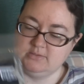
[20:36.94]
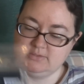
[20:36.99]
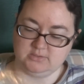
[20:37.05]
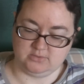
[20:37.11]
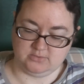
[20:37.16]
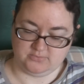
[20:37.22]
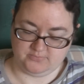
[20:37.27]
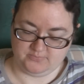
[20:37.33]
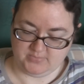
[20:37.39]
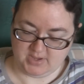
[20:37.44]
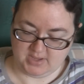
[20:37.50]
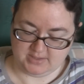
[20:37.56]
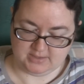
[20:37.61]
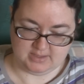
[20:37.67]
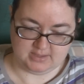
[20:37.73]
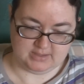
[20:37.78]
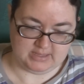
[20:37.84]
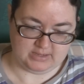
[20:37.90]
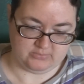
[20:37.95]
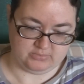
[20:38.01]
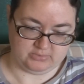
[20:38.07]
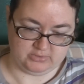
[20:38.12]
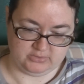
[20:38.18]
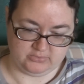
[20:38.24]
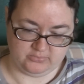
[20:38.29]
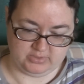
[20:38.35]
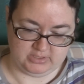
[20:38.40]
So I think that will
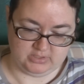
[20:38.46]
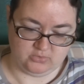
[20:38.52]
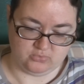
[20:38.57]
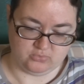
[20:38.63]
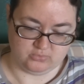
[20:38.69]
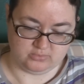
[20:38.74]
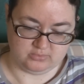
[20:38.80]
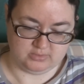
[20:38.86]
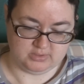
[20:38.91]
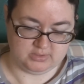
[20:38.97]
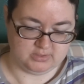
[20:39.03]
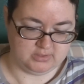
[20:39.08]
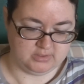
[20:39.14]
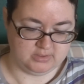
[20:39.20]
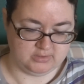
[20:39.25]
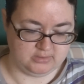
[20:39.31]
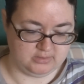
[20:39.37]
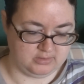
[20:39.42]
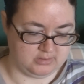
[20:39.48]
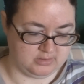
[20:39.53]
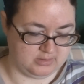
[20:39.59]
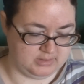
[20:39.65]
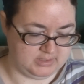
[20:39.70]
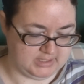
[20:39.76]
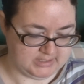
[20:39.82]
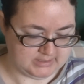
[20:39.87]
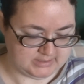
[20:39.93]
look really cool on
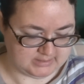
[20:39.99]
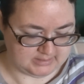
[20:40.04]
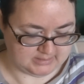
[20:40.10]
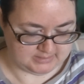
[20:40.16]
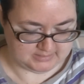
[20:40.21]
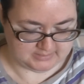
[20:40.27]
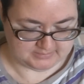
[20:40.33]
this.